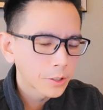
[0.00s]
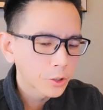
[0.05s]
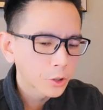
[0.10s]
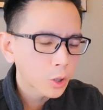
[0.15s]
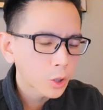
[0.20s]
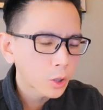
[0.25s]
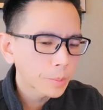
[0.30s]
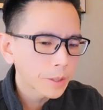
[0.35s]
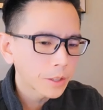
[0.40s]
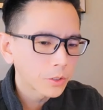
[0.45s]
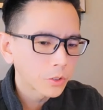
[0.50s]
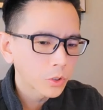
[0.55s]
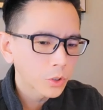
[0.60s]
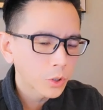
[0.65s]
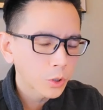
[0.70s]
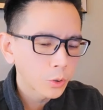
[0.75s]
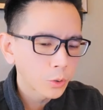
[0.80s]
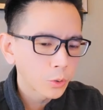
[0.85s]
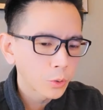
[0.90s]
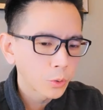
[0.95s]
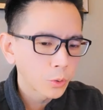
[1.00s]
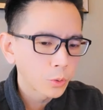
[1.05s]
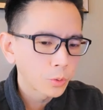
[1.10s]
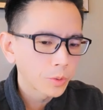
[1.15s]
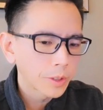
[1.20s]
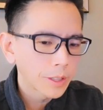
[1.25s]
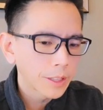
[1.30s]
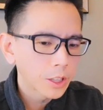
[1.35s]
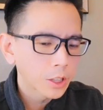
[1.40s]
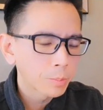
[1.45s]
disturbance
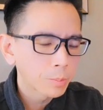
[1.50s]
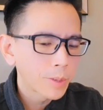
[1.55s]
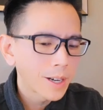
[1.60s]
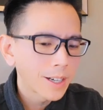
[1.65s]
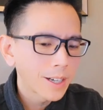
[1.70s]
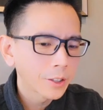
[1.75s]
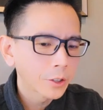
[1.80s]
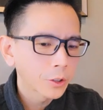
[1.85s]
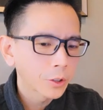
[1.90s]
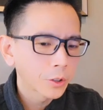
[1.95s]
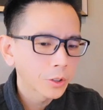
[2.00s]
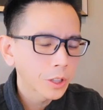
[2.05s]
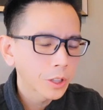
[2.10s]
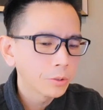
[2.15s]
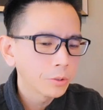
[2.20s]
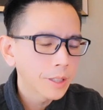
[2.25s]
to these minor